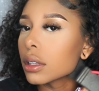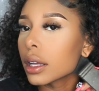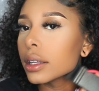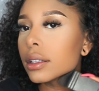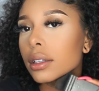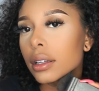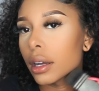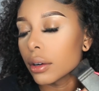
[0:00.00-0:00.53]

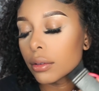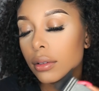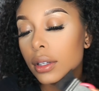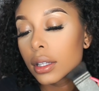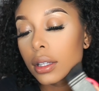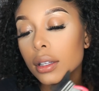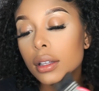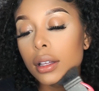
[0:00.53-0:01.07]
Like, no,
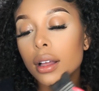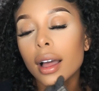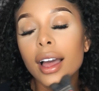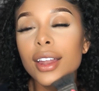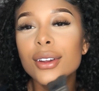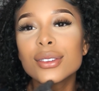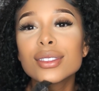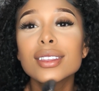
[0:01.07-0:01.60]

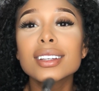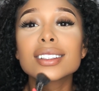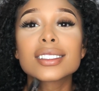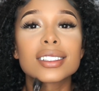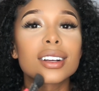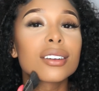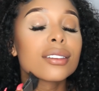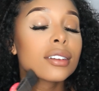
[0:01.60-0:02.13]
I don't think
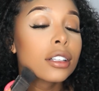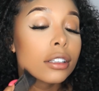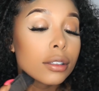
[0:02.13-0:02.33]
so."